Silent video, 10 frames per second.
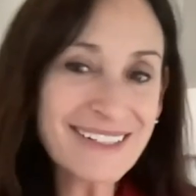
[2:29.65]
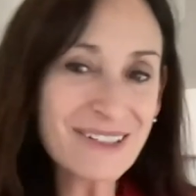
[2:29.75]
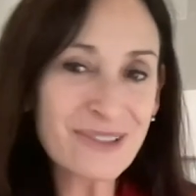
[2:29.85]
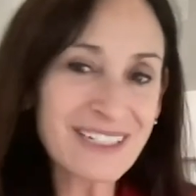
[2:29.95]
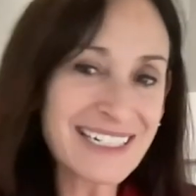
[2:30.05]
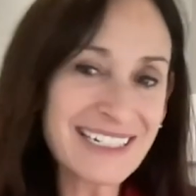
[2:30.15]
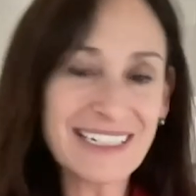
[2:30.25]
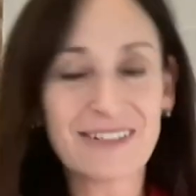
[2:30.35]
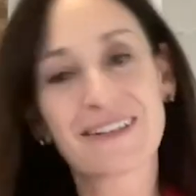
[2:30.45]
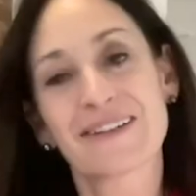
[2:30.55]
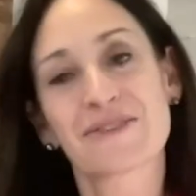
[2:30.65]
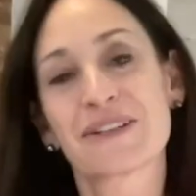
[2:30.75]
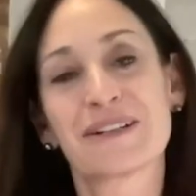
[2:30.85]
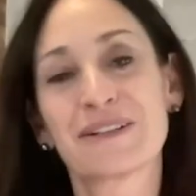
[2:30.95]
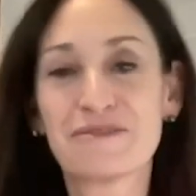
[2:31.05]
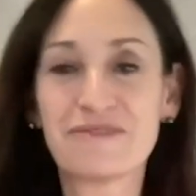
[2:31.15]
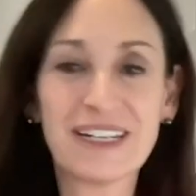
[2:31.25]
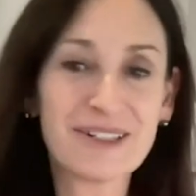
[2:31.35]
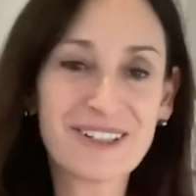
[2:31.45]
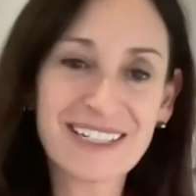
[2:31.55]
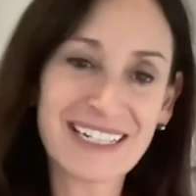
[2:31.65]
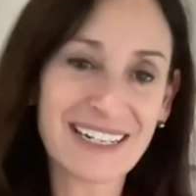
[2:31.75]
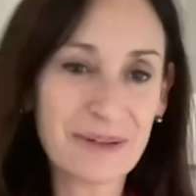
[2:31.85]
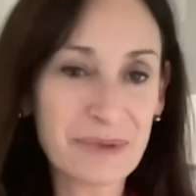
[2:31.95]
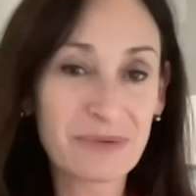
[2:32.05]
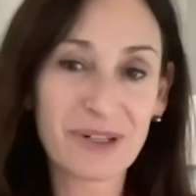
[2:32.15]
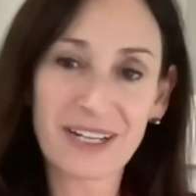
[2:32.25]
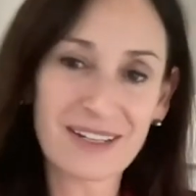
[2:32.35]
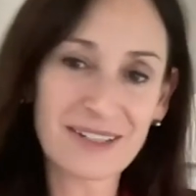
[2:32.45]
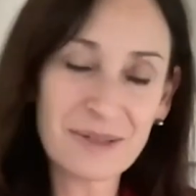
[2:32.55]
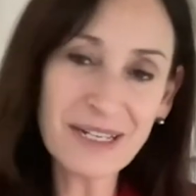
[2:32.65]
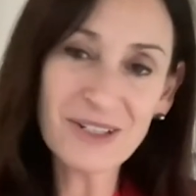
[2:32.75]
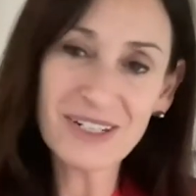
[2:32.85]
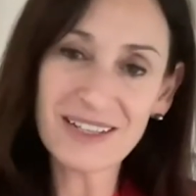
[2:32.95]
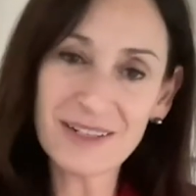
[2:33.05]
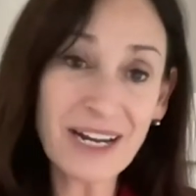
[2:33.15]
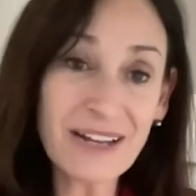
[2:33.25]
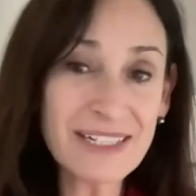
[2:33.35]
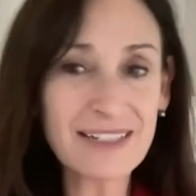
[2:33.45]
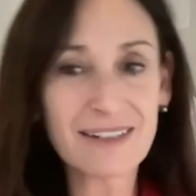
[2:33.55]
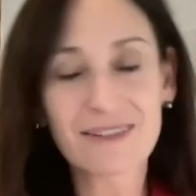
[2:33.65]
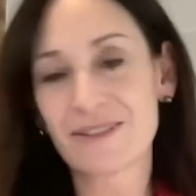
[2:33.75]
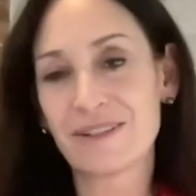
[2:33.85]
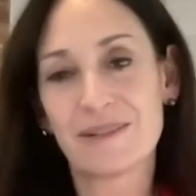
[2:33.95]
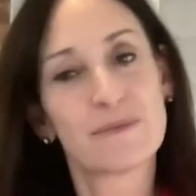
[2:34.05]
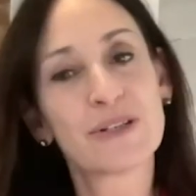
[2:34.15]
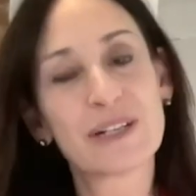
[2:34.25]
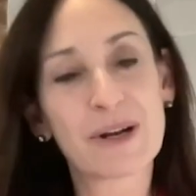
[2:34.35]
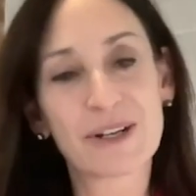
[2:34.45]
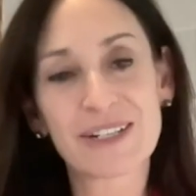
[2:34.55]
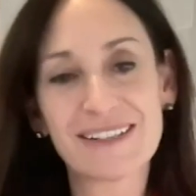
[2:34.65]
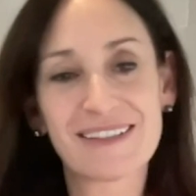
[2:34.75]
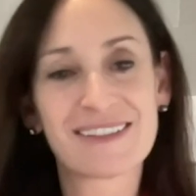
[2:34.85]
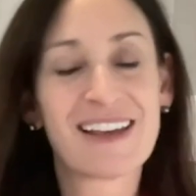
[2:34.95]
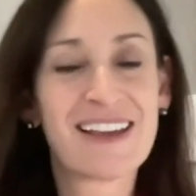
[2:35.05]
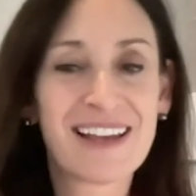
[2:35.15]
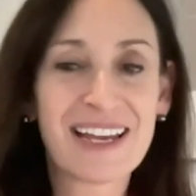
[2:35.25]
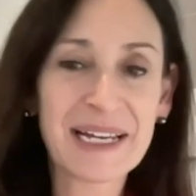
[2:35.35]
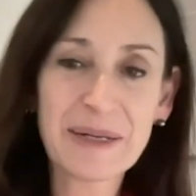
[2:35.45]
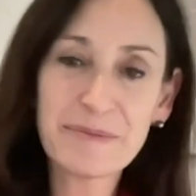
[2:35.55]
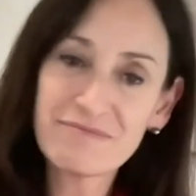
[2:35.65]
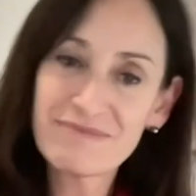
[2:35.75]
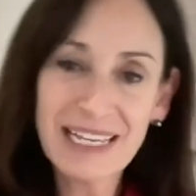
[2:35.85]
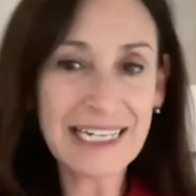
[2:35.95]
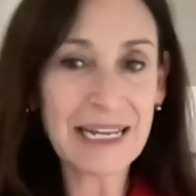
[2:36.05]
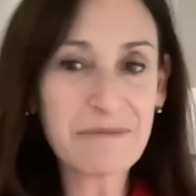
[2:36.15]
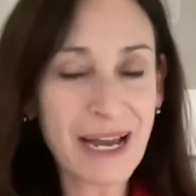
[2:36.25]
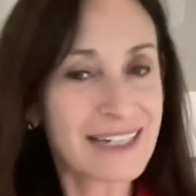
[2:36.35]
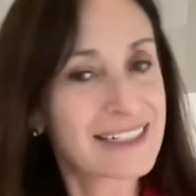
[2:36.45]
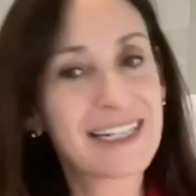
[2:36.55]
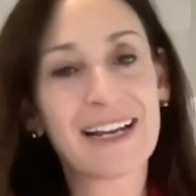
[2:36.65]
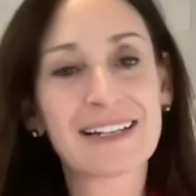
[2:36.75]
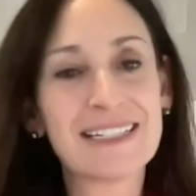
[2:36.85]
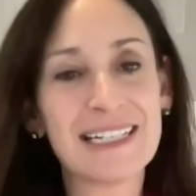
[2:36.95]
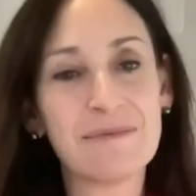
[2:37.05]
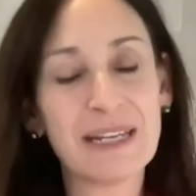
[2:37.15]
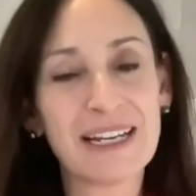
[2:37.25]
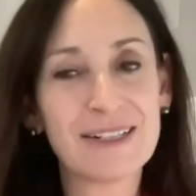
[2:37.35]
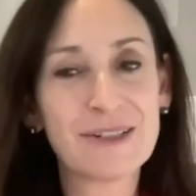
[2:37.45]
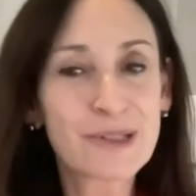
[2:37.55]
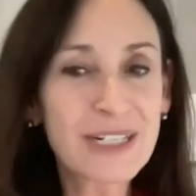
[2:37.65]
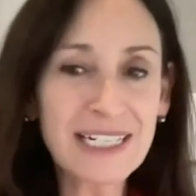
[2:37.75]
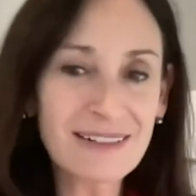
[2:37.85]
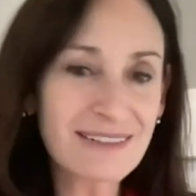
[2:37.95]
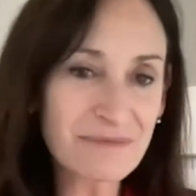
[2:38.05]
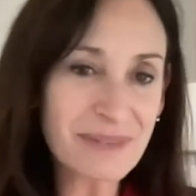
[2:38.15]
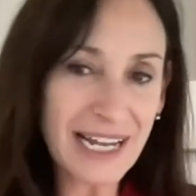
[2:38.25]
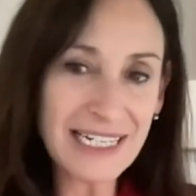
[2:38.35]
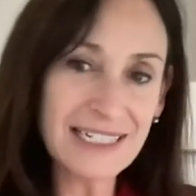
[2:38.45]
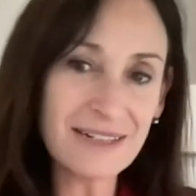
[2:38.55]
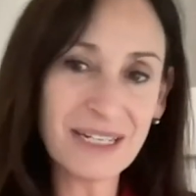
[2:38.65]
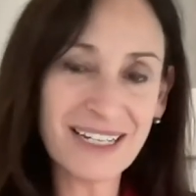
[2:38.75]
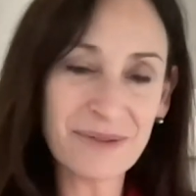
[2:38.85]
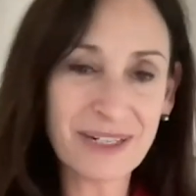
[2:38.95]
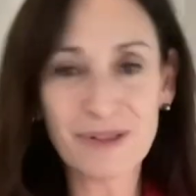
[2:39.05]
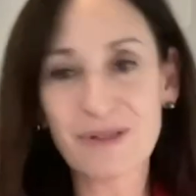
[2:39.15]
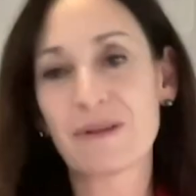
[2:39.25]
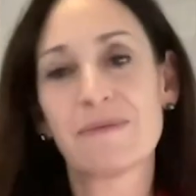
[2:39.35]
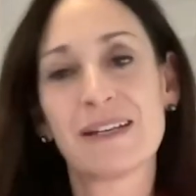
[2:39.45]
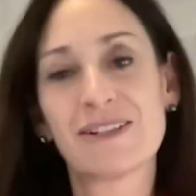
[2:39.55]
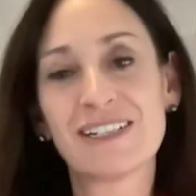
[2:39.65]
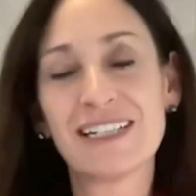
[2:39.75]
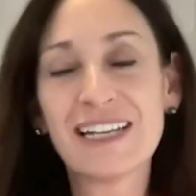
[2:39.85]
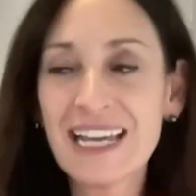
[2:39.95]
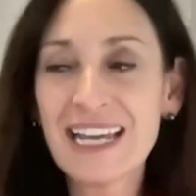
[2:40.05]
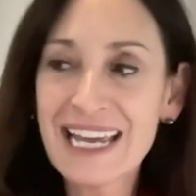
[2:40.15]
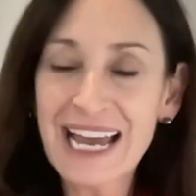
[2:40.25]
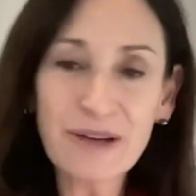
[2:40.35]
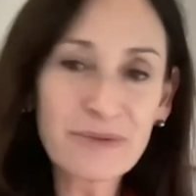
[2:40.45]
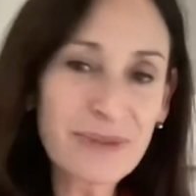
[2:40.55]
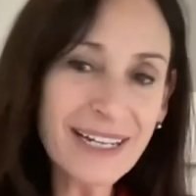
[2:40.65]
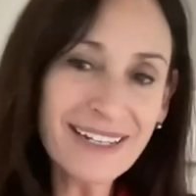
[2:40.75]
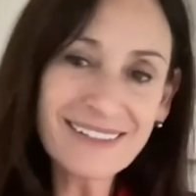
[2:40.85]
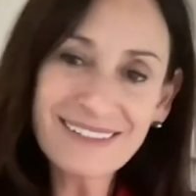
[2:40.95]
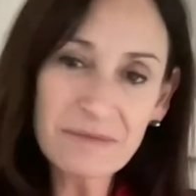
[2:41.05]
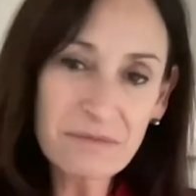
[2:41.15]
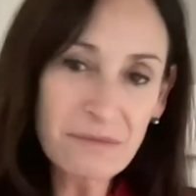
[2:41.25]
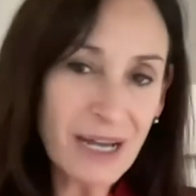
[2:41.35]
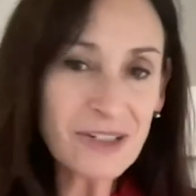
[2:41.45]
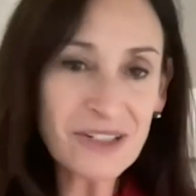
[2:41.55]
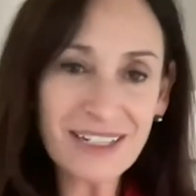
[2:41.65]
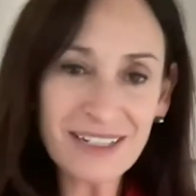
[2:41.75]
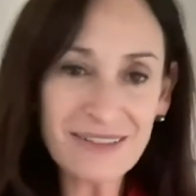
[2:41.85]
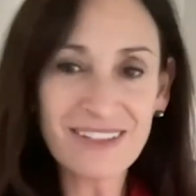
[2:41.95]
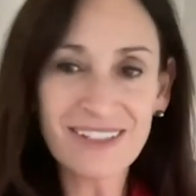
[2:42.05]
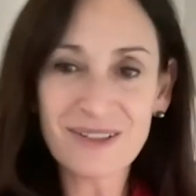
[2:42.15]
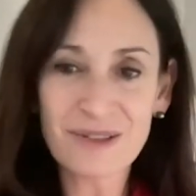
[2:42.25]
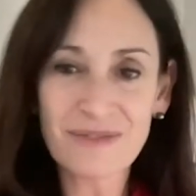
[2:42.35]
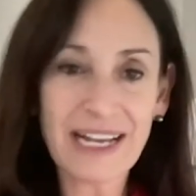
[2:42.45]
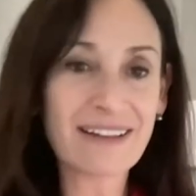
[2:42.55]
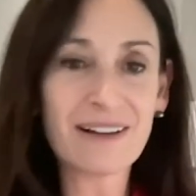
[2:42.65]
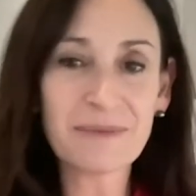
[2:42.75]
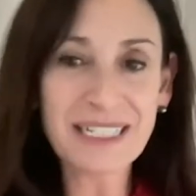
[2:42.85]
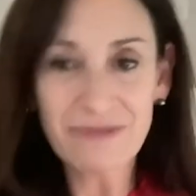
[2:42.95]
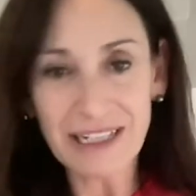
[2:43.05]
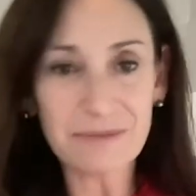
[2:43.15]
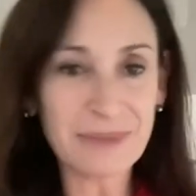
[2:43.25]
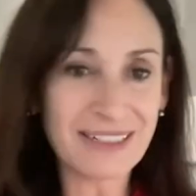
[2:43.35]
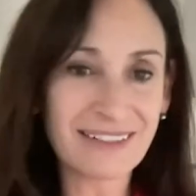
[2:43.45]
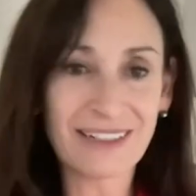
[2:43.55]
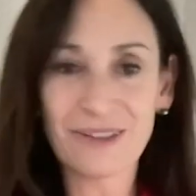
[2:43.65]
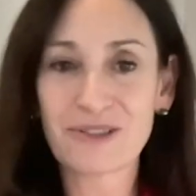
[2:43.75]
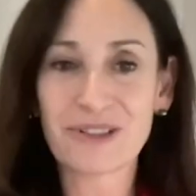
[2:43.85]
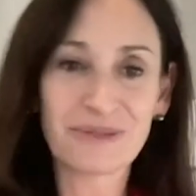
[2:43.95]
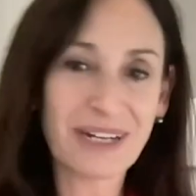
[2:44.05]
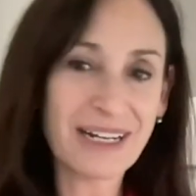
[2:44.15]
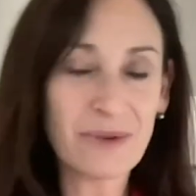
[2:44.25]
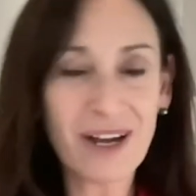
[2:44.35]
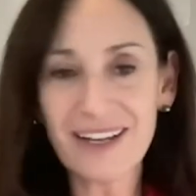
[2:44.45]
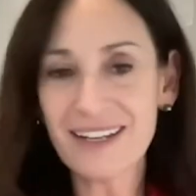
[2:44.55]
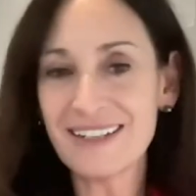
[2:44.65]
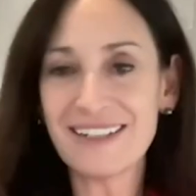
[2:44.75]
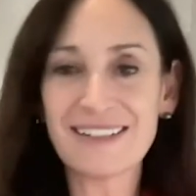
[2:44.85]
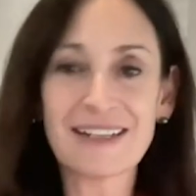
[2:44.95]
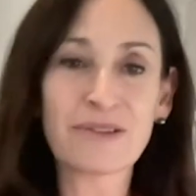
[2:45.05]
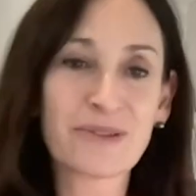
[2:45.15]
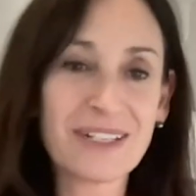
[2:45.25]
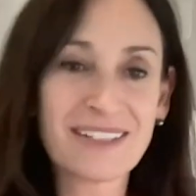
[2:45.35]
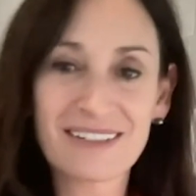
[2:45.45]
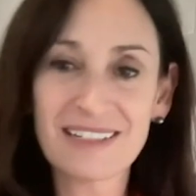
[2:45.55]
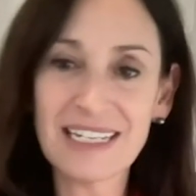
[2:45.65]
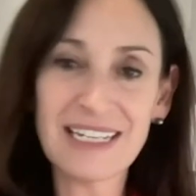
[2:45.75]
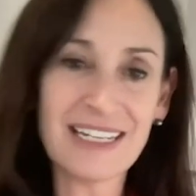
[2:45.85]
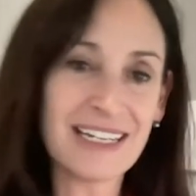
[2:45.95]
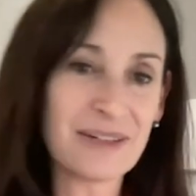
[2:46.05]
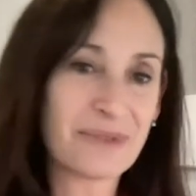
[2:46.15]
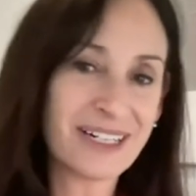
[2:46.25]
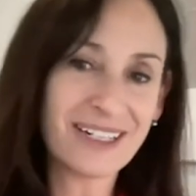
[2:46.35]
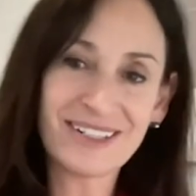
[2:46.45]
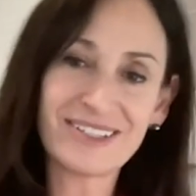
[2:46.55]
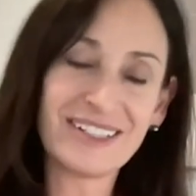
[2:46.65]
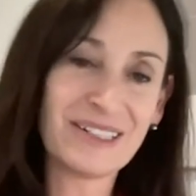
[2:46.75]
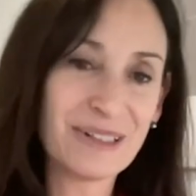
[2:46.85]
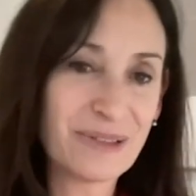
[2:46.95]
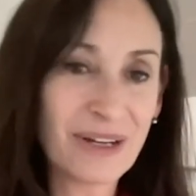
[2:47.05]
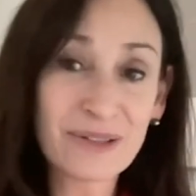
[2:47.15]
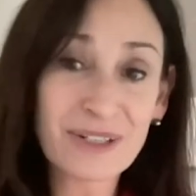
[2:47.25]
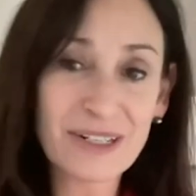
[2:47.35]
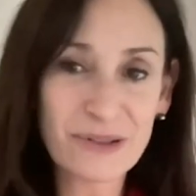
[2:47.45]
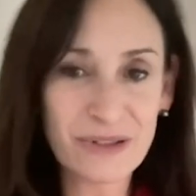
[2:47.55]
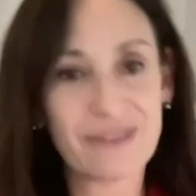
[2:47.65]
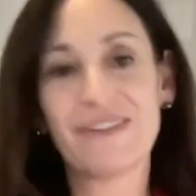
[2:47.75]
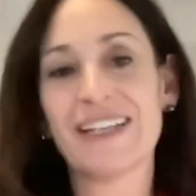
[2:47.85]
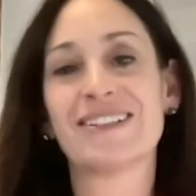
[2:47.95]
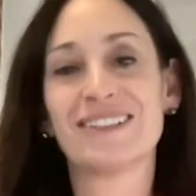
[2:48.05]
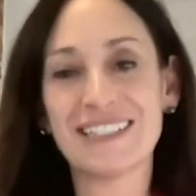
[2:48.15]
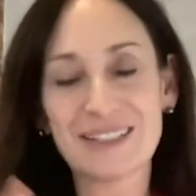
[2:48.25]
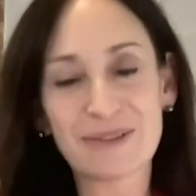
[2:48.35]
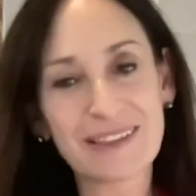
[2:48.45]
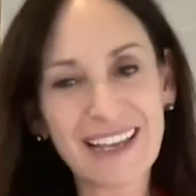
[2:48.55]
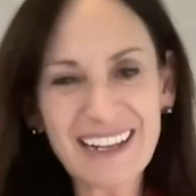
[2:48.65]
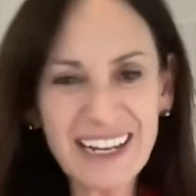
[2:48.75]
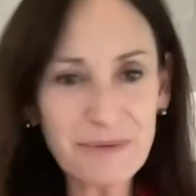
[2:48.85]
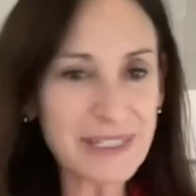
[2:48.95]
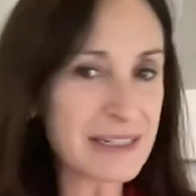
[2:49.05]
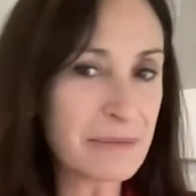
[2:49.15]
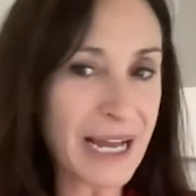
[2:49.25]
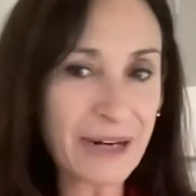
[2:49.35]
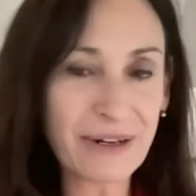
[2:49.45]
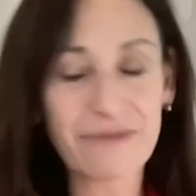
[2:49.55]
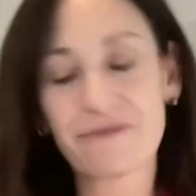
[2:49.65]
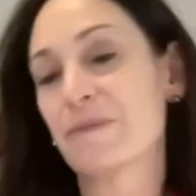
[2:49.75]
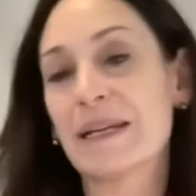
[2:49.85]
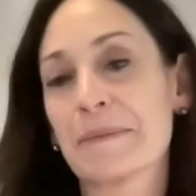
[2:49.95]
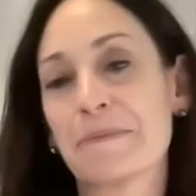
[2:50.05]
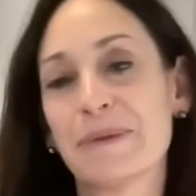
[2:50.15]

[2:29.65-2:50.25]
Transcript: always interested in international affairs. And I was working, as you mentioned, in the private sector and emerging markets, um, then came back to academia. And during academia, when I was doing my PhD, I read much of the sort of economic development literature, right? Why did South Korea succeed where, you know, other countries failed? And so that kind of was at the background for me.